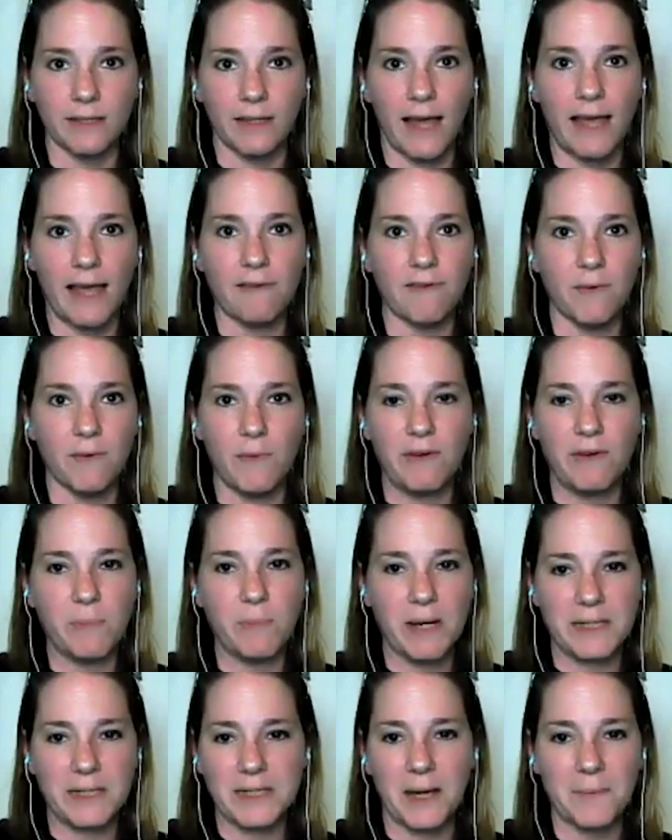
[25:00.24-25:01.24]
life, and we've
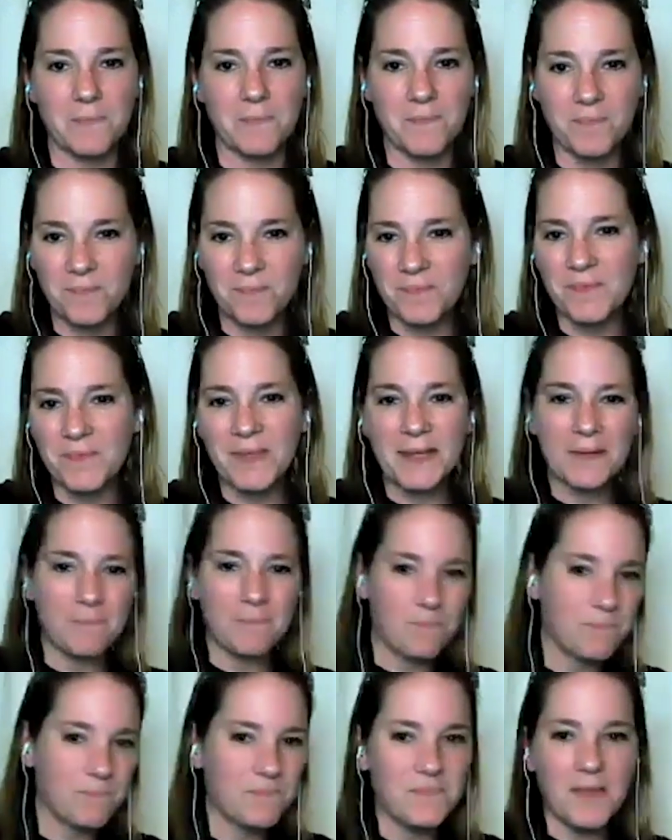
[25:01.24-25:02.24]
picked up
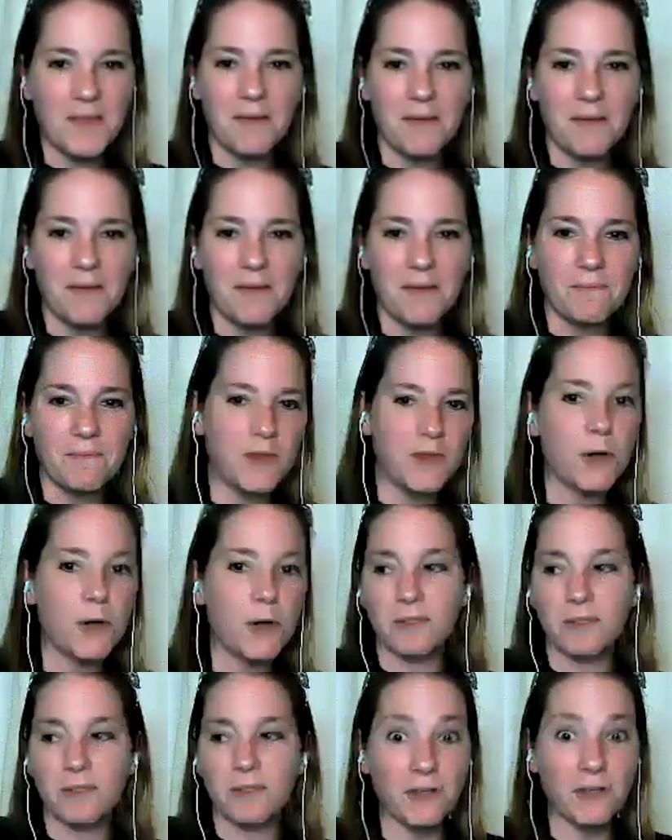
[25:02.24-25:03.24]
those
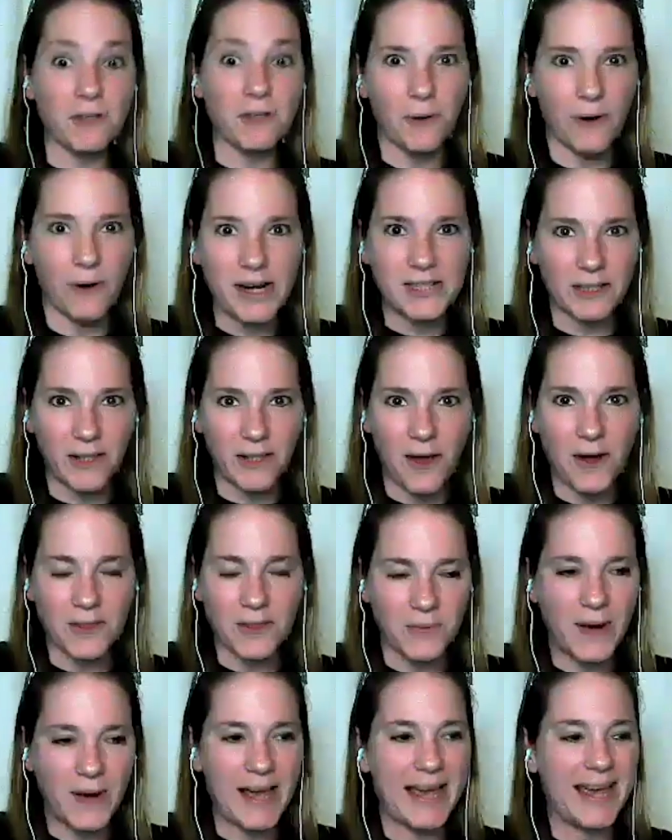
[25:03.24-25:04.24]
false stories along the
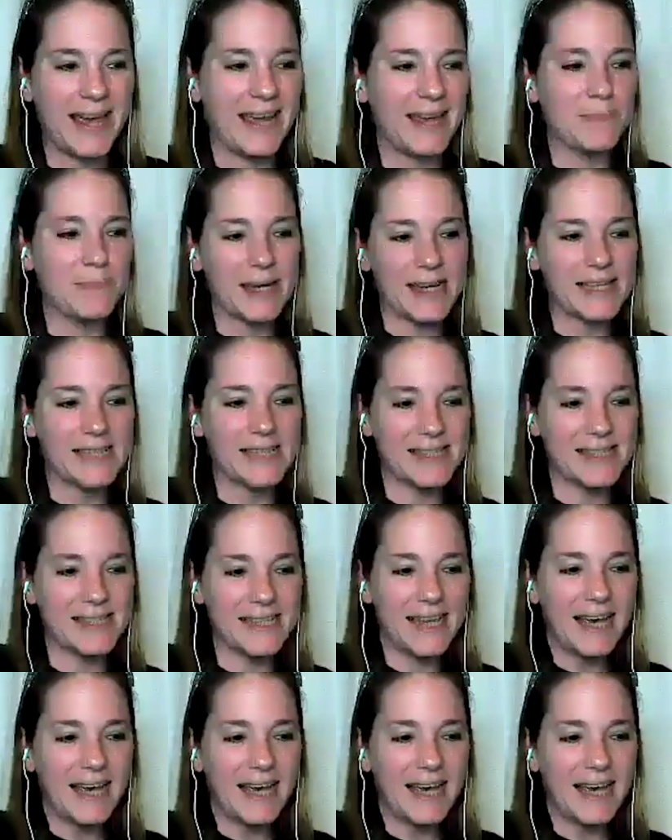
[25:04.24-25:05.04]
way, because